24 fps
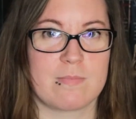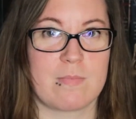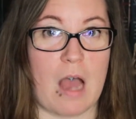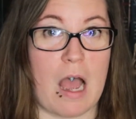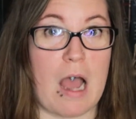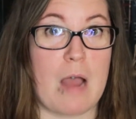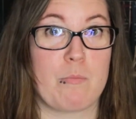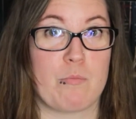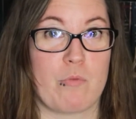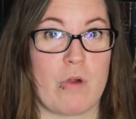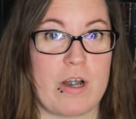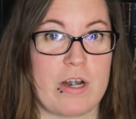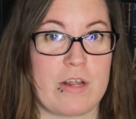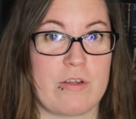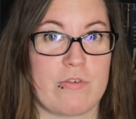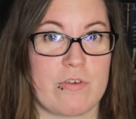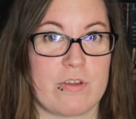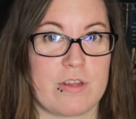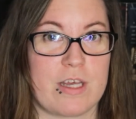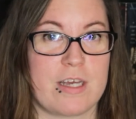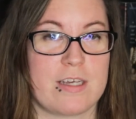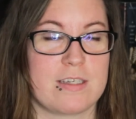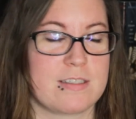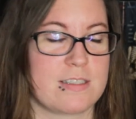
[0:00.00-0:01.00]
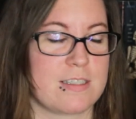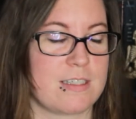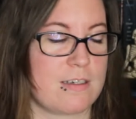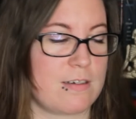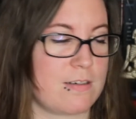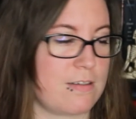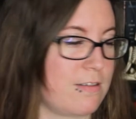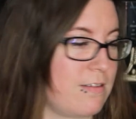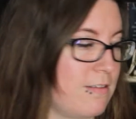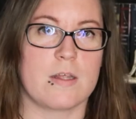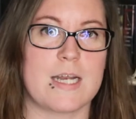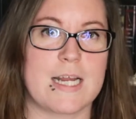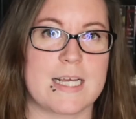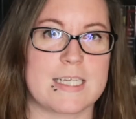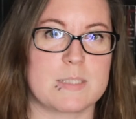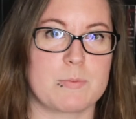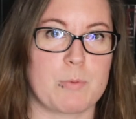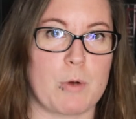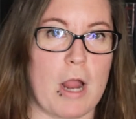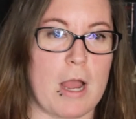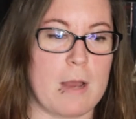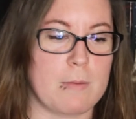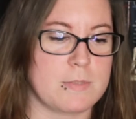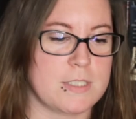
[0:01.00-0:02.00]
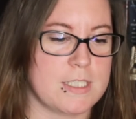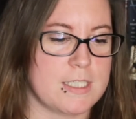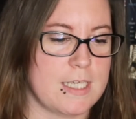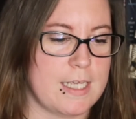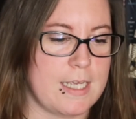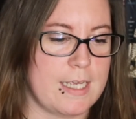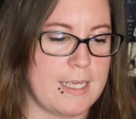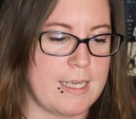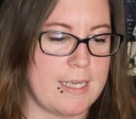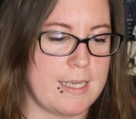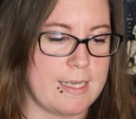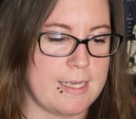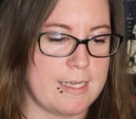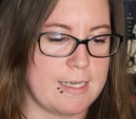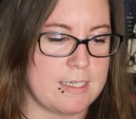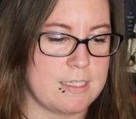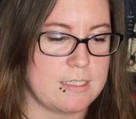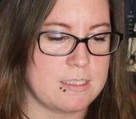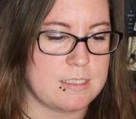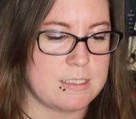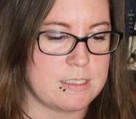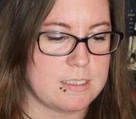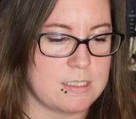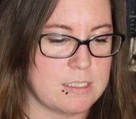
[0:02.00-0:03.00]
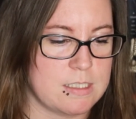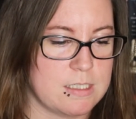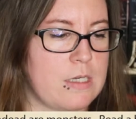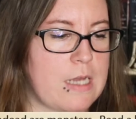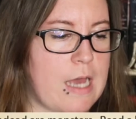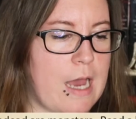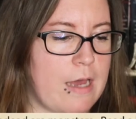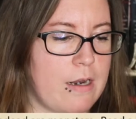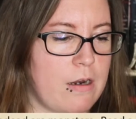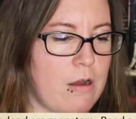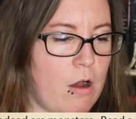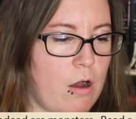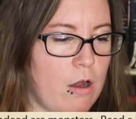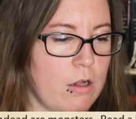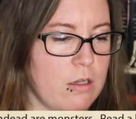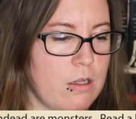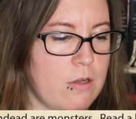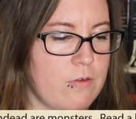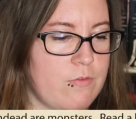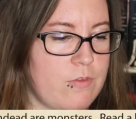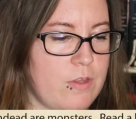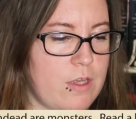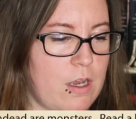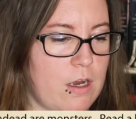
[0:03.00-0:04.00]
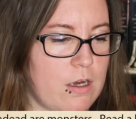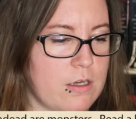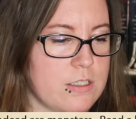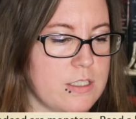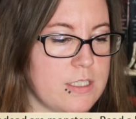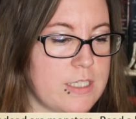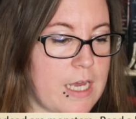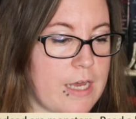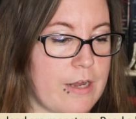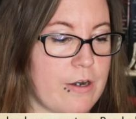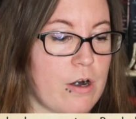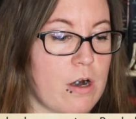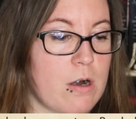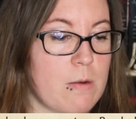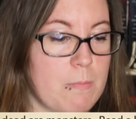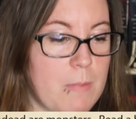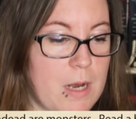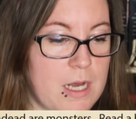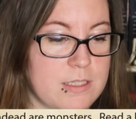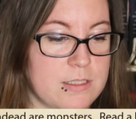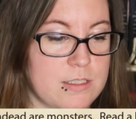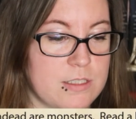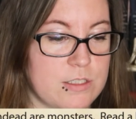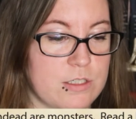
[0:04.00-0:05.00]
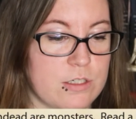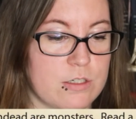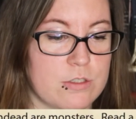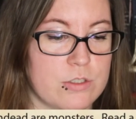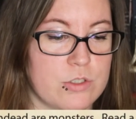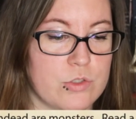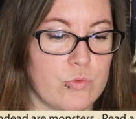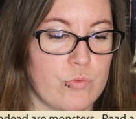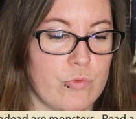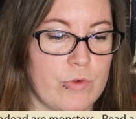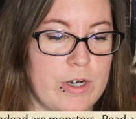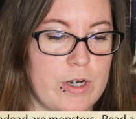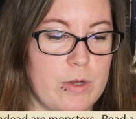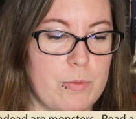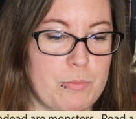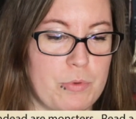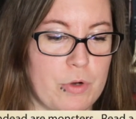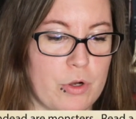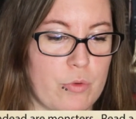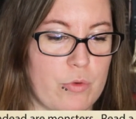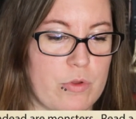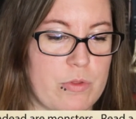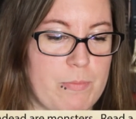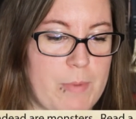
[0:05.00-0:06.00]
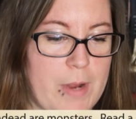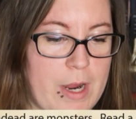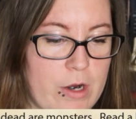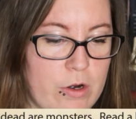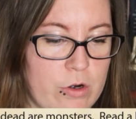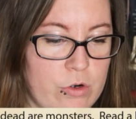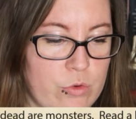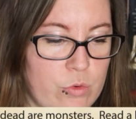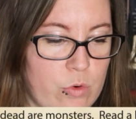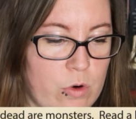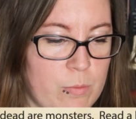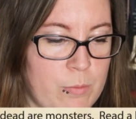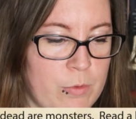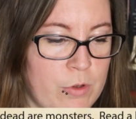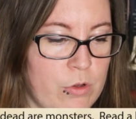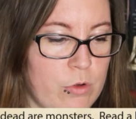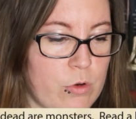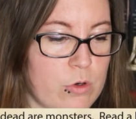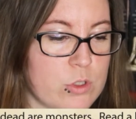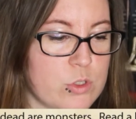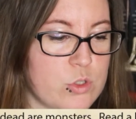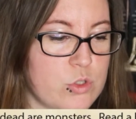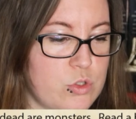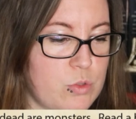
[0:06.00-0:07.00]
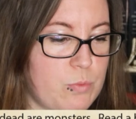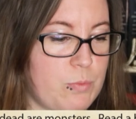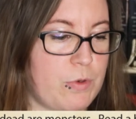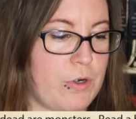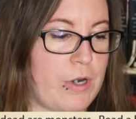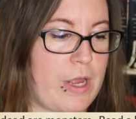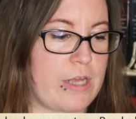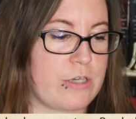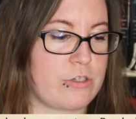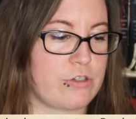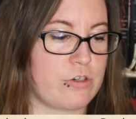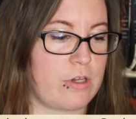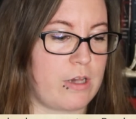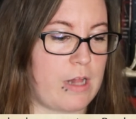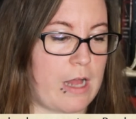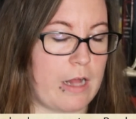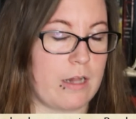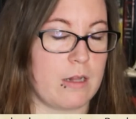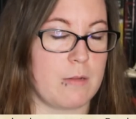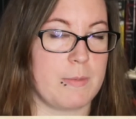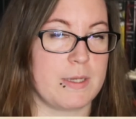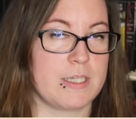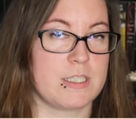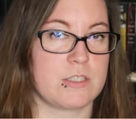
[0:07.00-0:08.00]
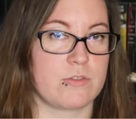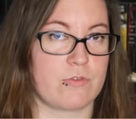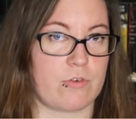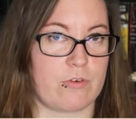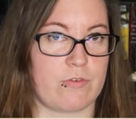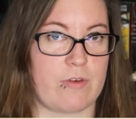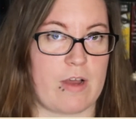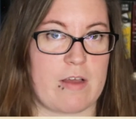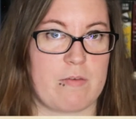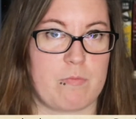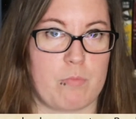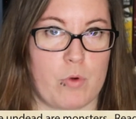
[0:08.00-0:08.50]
I'm ready for this. The next prompt is Not All of the Undead Are Monsters. Read a book with paranormal or supernatural elements for 5